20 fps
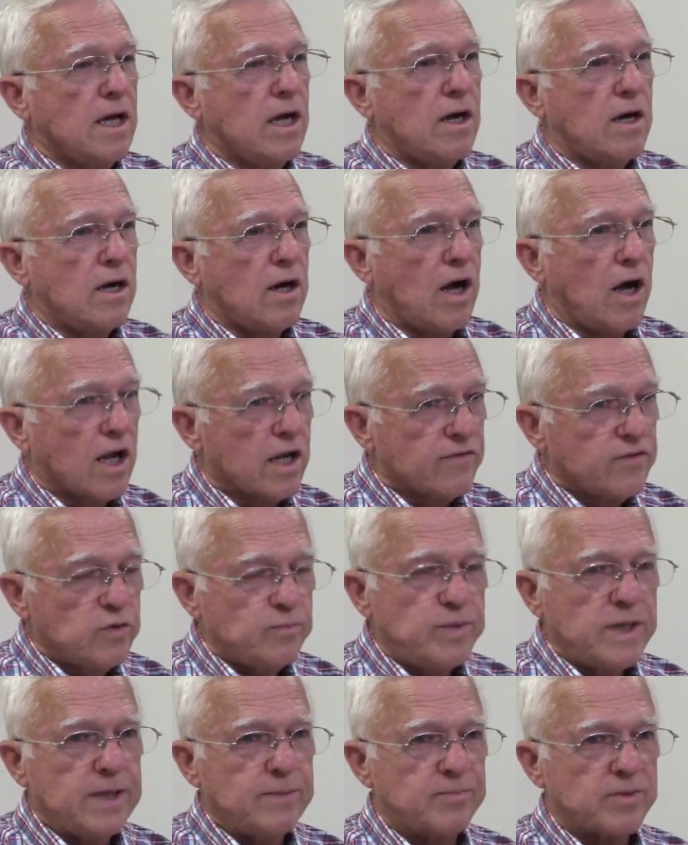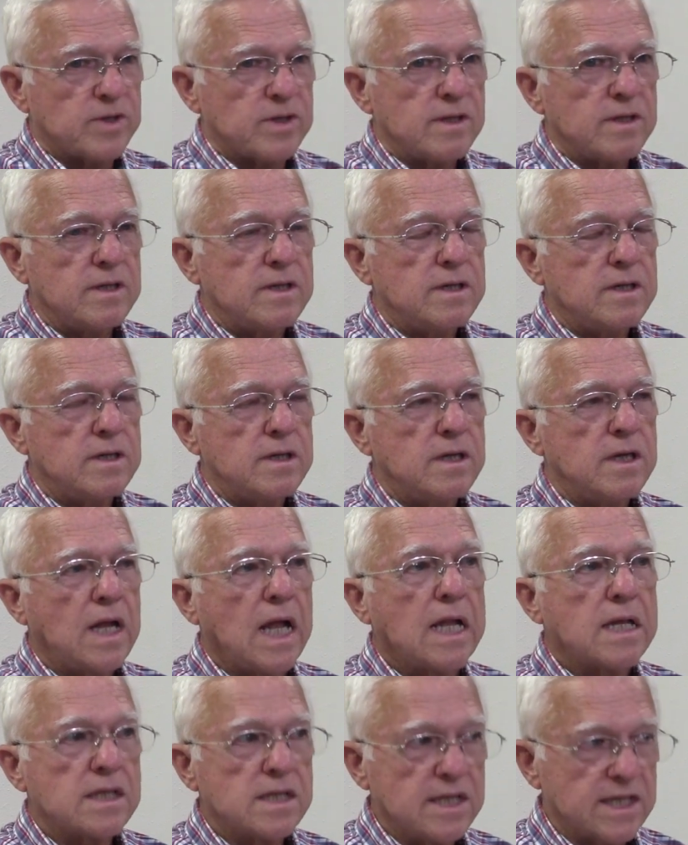all of you people,
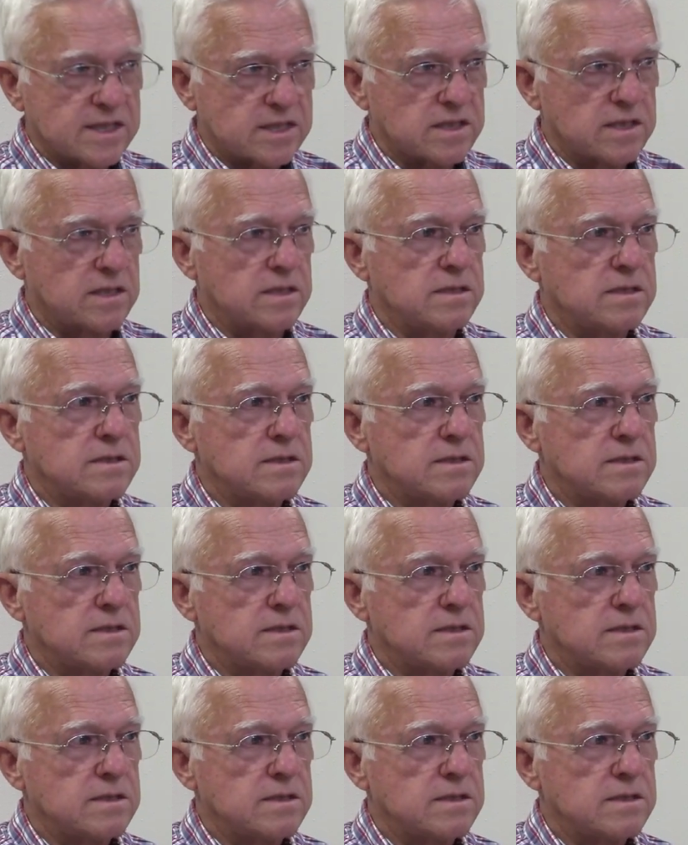listen.